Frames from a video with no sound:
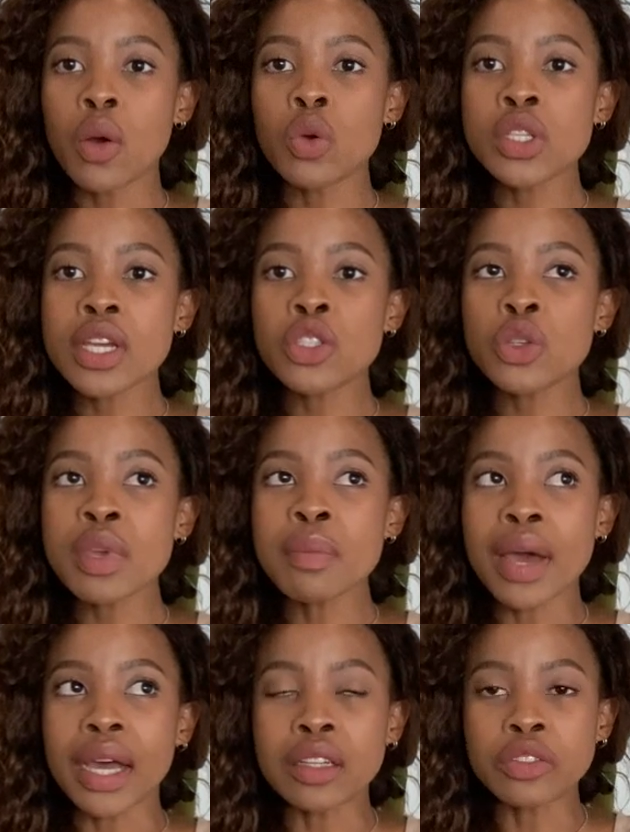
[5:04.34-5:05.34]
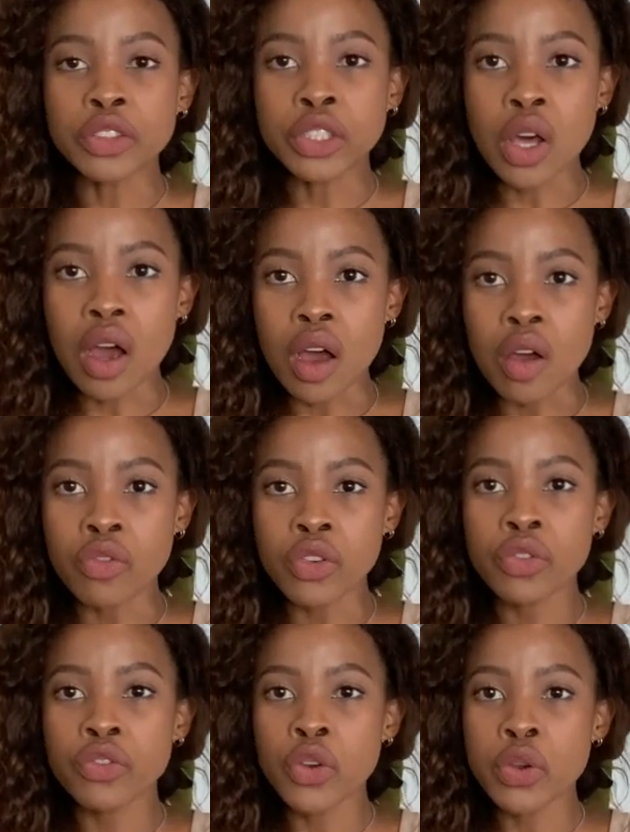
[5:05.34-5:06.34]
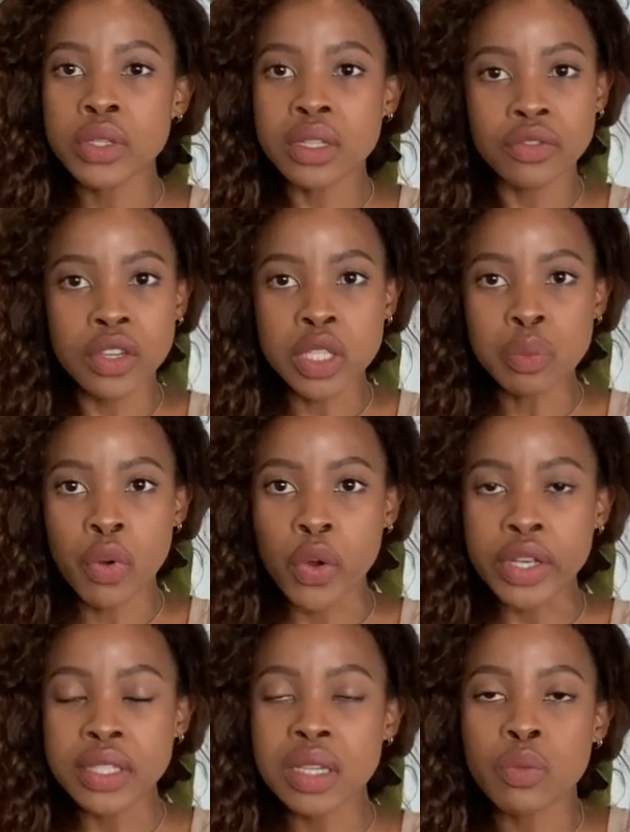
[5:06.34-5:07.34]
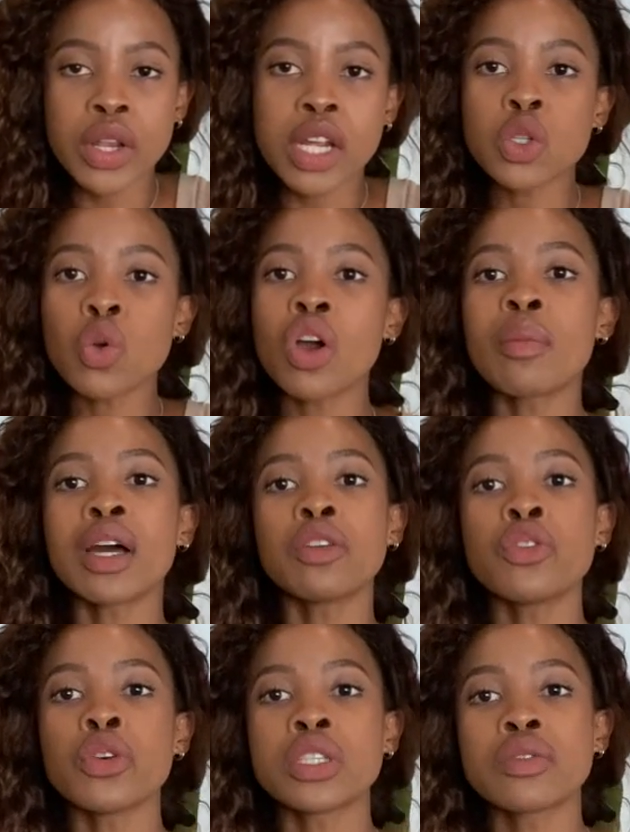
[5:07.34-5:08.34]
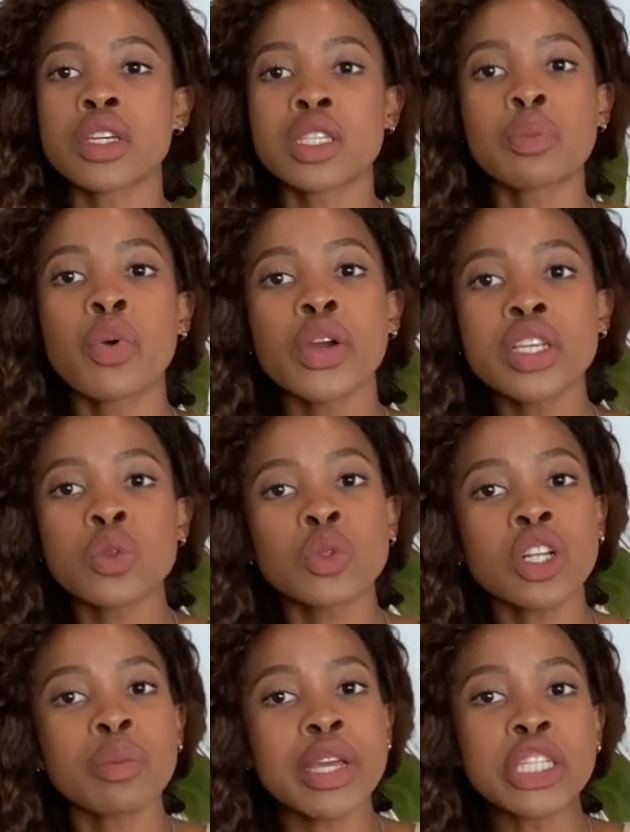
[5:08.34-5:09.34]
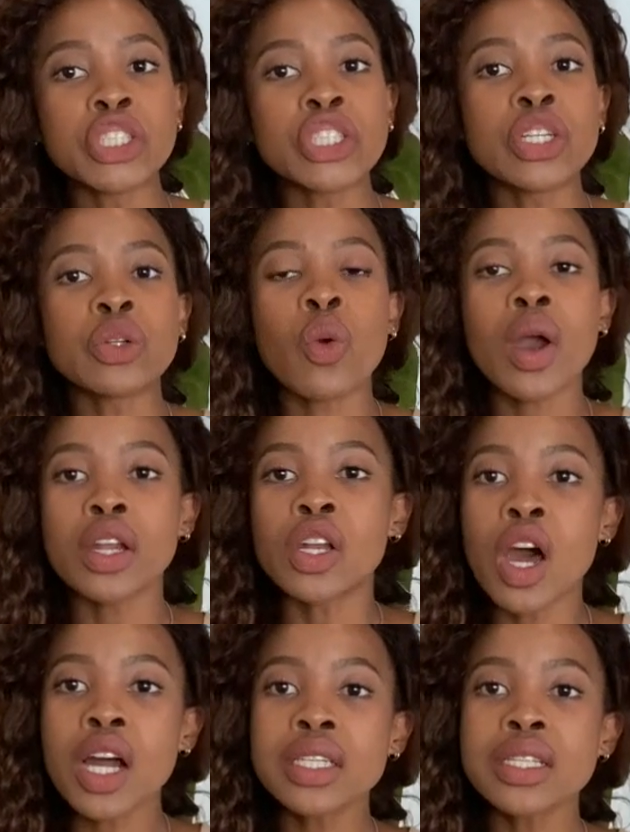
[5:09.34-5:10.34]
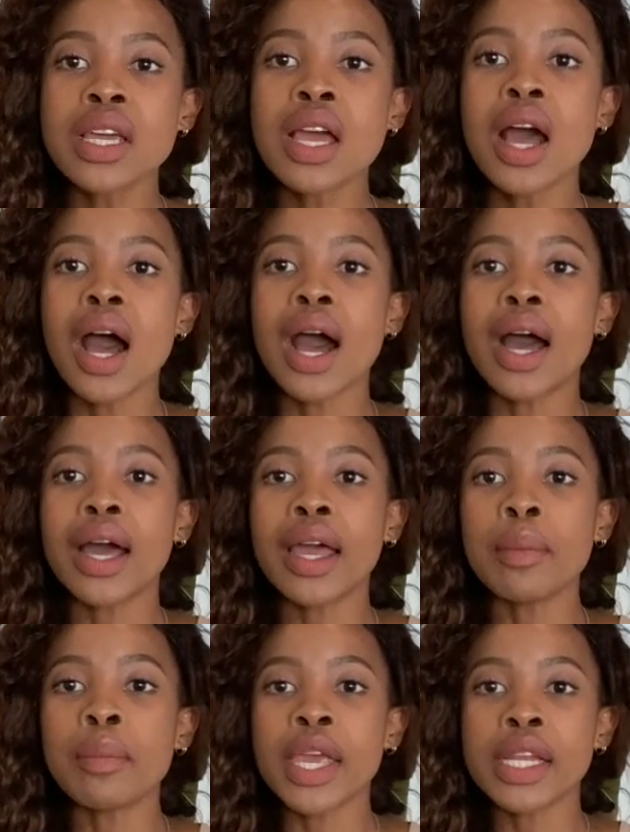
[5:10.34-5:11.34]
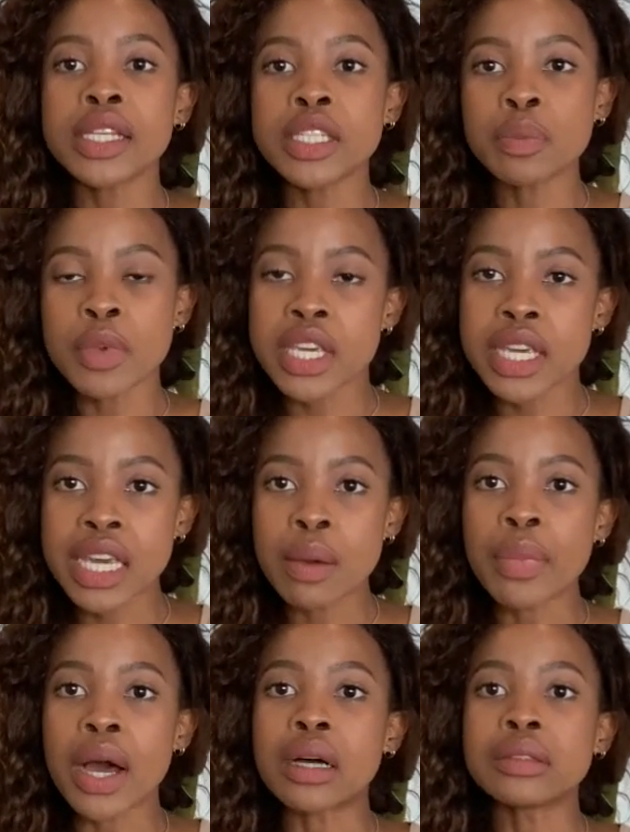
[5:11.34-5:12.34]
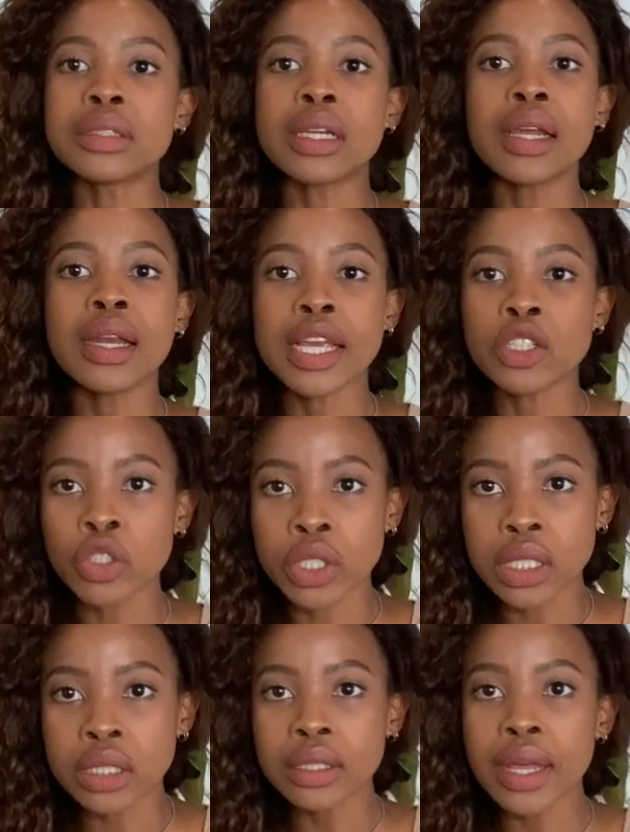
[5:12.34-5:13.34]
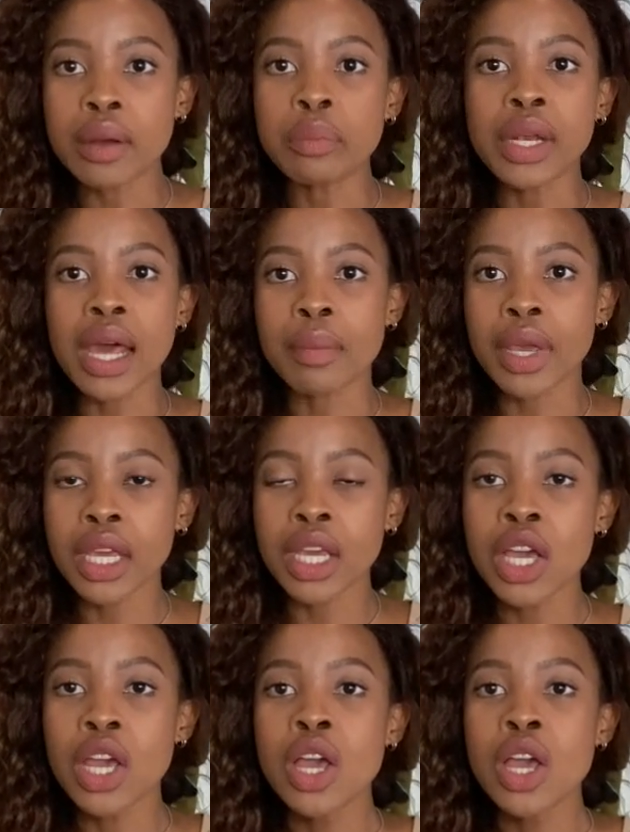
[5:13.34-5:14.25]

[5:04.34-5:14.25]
also had to be mindful of first fix points. And when I talk about first fix points, which I'll mention quite a lot, I'm mainly speaking about electrical and plumbing,